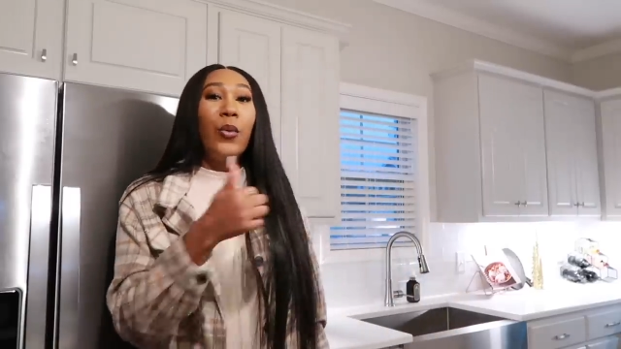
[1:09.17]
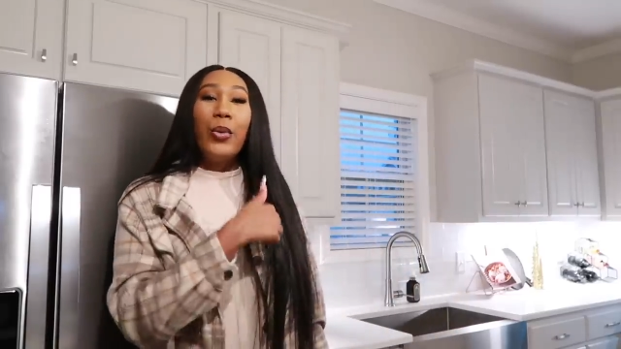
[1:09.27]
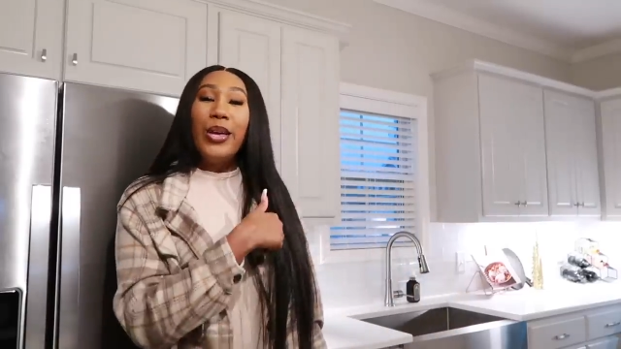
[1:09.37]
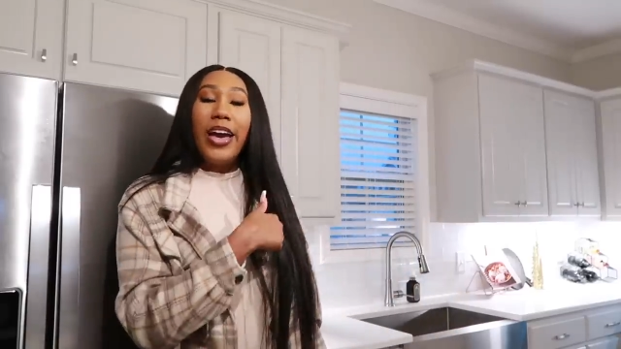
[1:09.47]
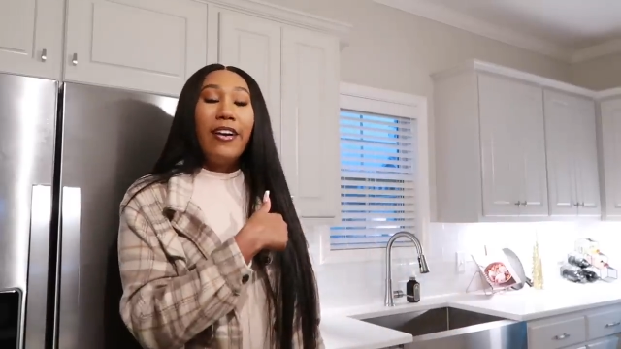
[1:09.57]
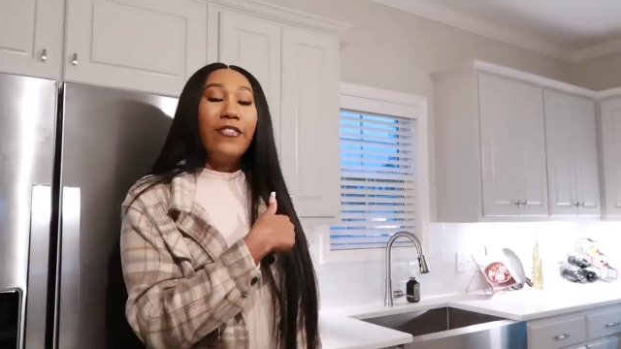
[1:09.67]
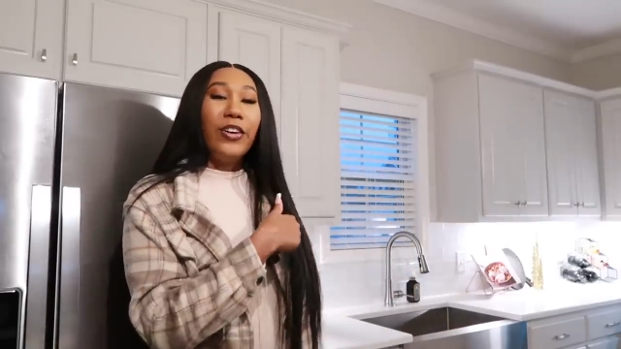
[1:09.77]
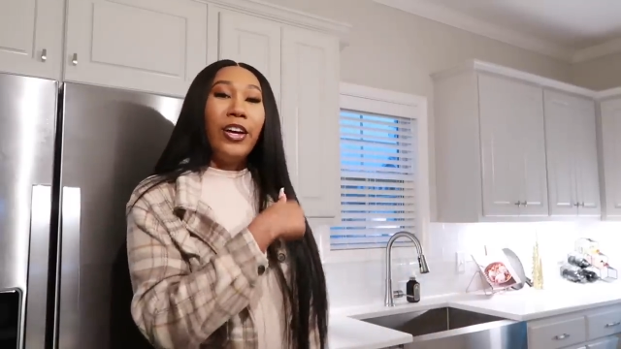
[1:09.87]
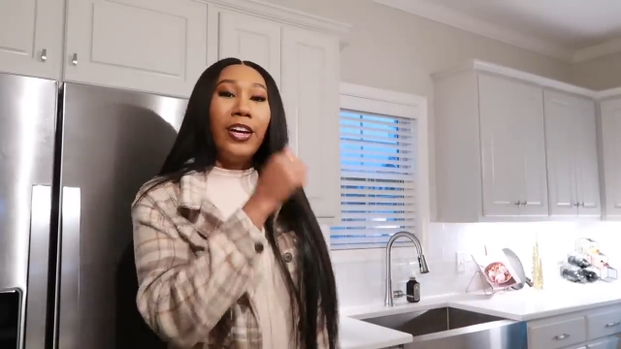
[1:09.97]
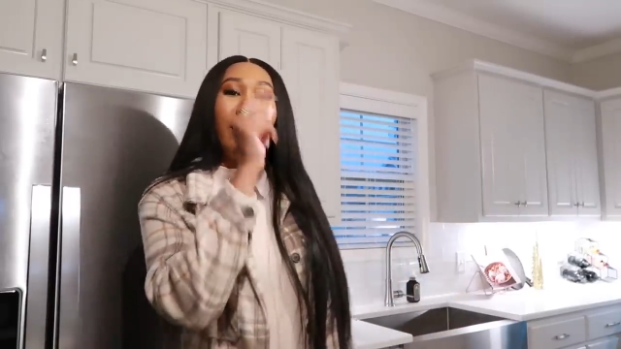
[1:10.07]
We have
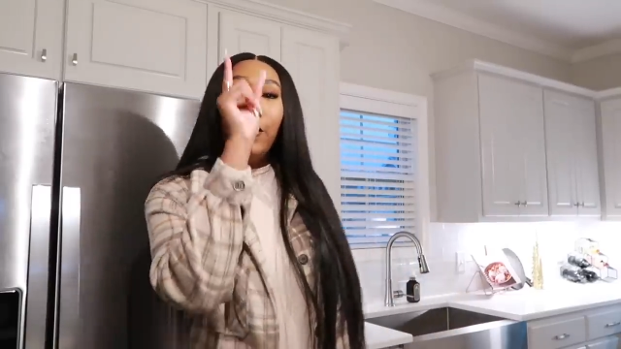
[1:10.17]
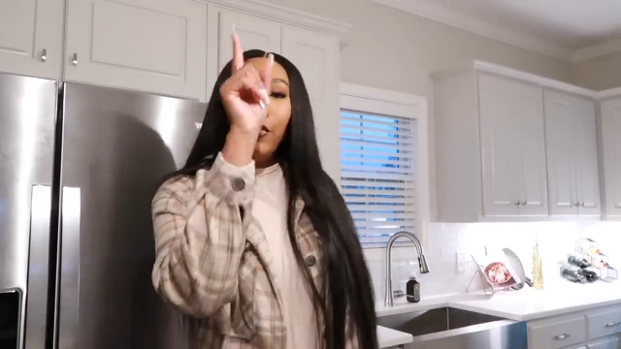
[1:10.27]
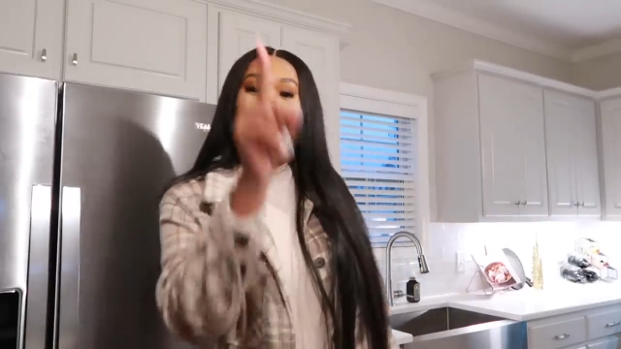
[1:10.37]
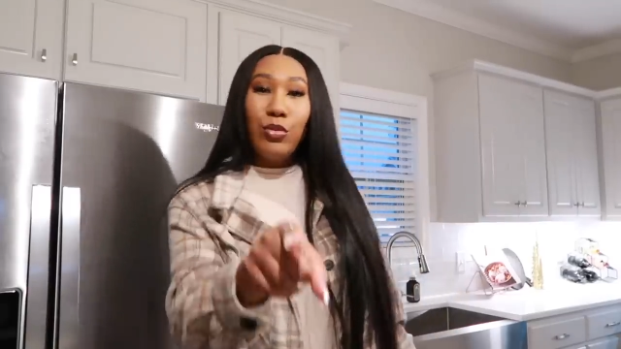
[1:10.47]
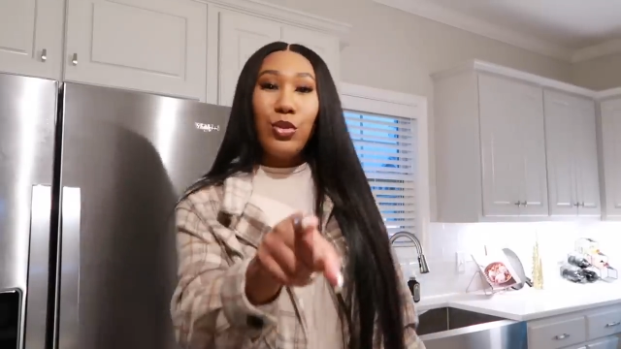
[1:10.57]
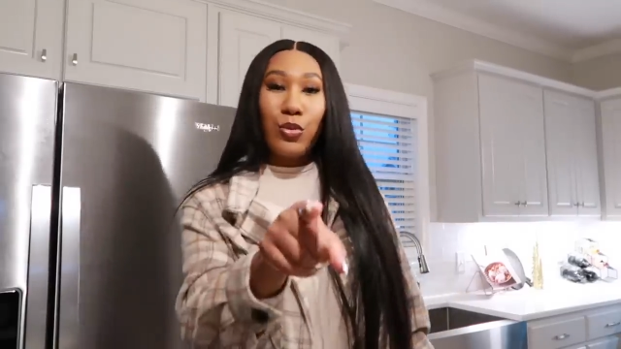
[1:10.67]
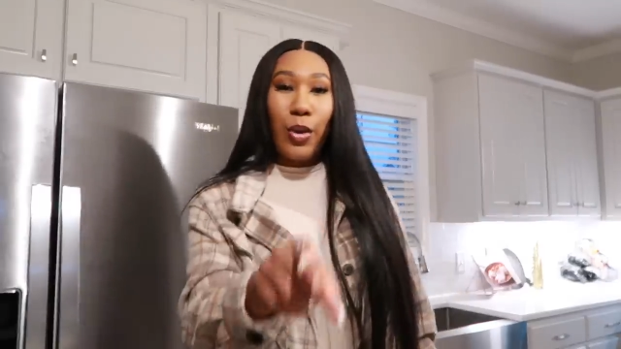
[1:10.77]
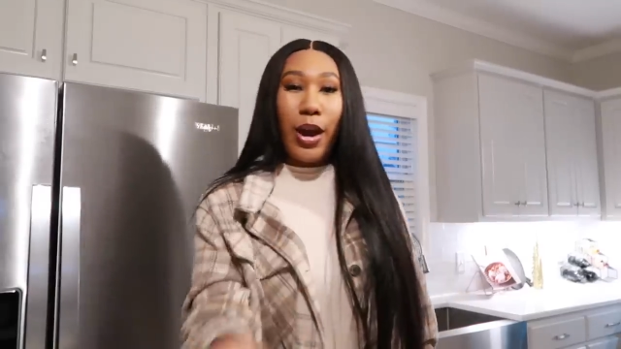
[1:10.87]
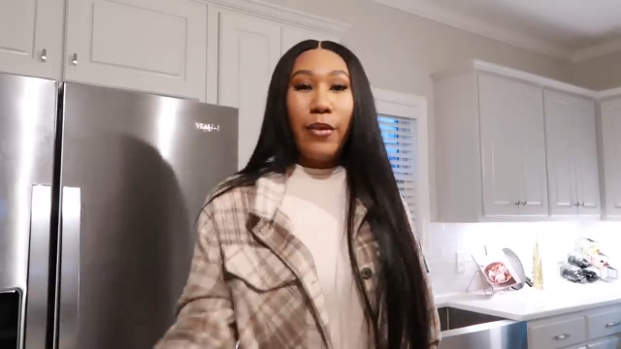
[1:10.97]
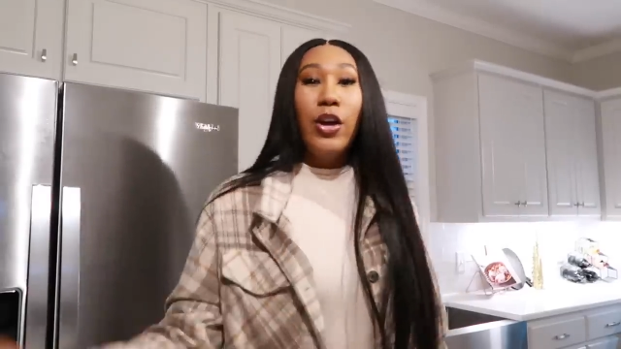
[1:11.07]
fun, and if you
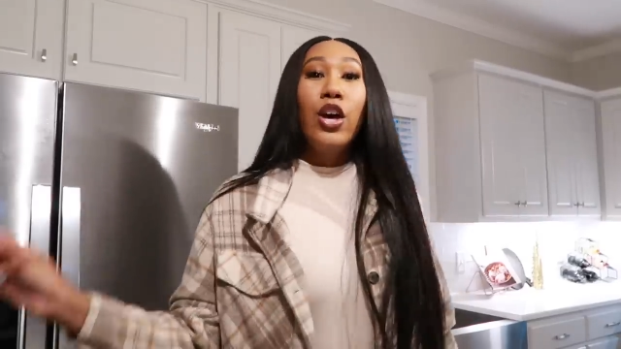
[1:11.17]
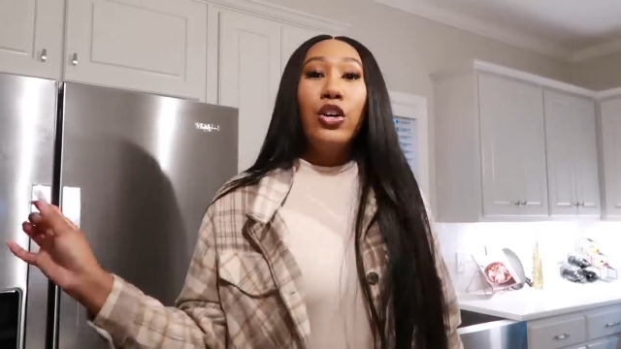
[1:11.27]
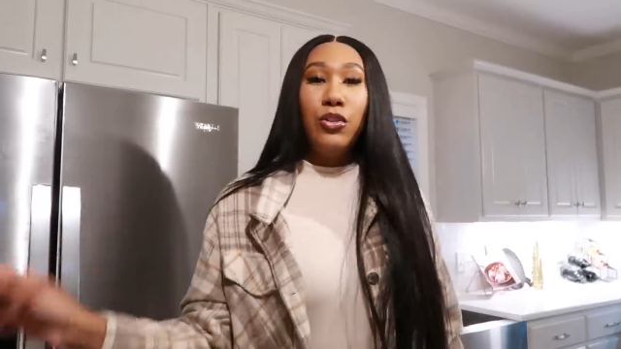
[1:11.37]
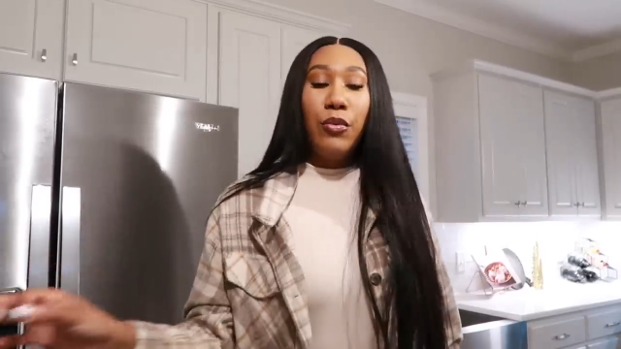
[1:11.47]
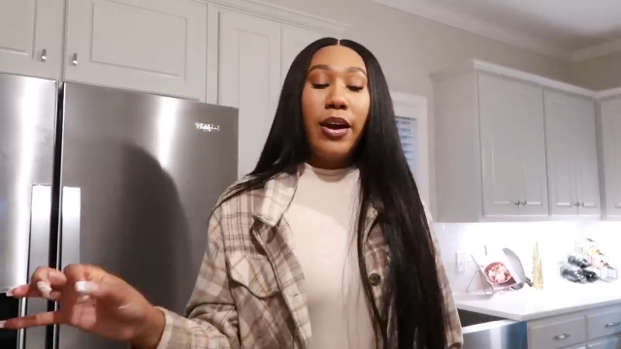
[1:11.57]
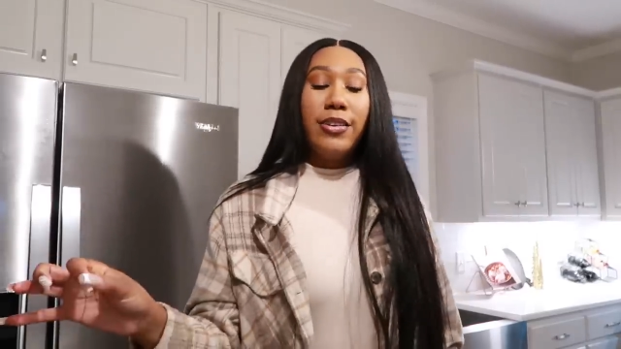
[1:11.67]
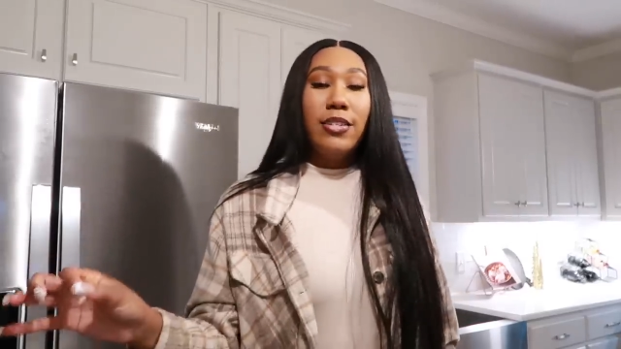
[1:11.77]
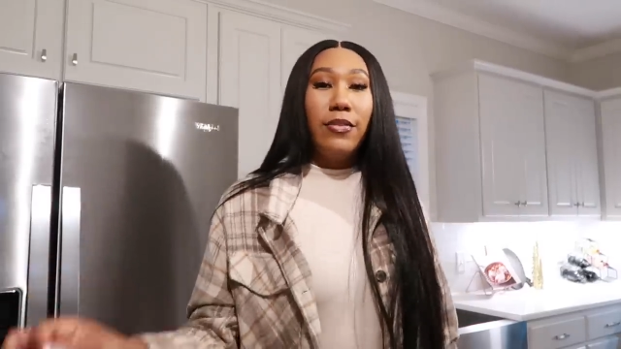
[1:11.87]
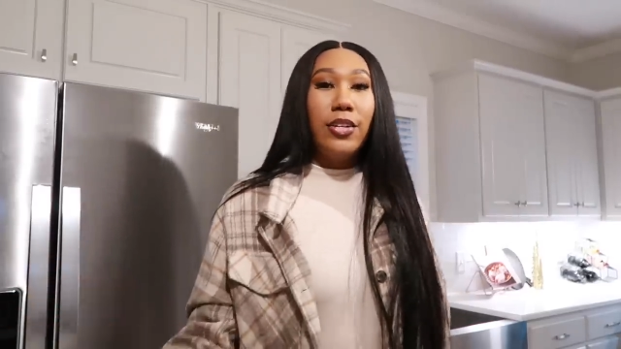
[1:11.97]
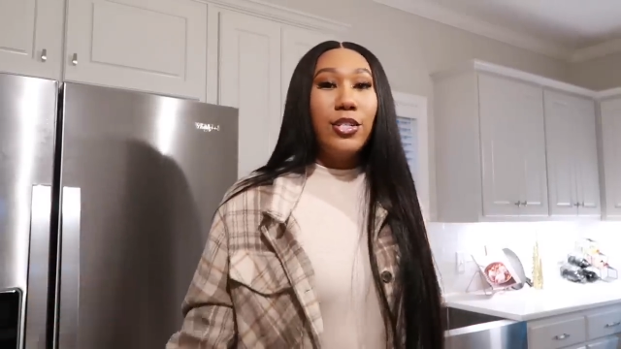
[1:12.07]
subscribe, you're going to have
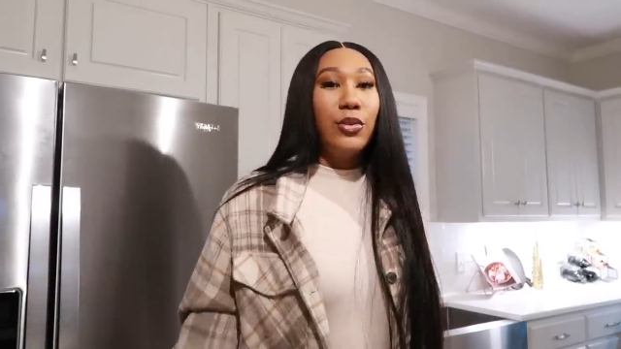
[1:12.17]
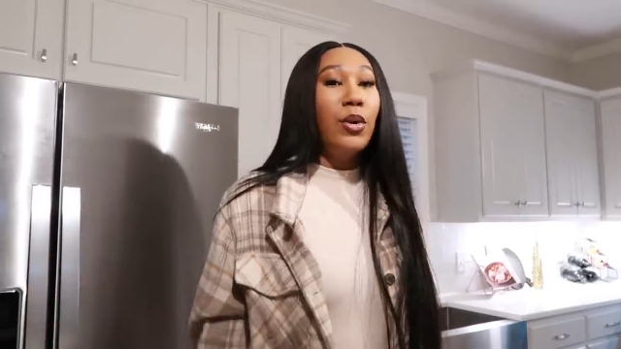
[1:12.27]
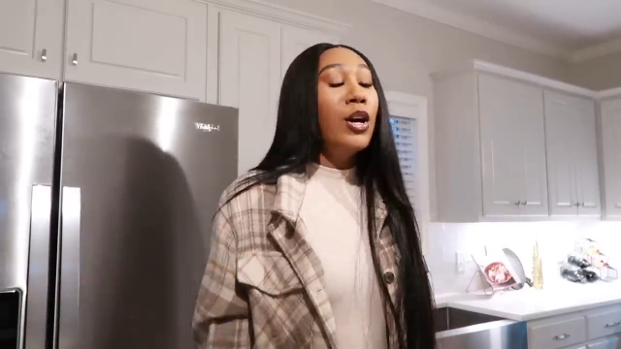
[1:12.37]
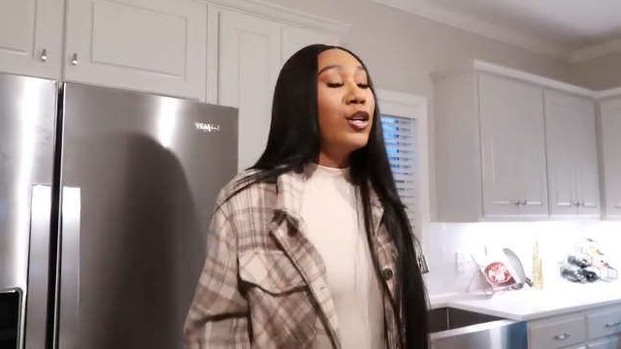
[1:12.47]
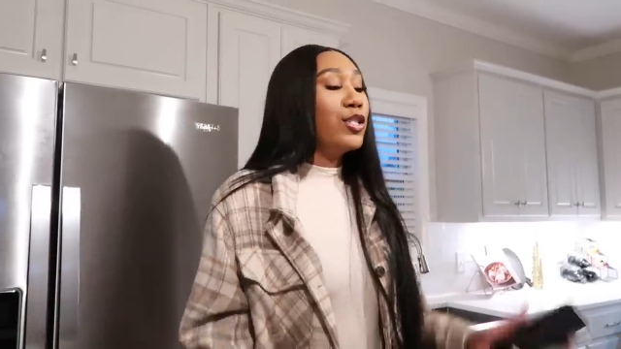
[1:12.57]
some fun too.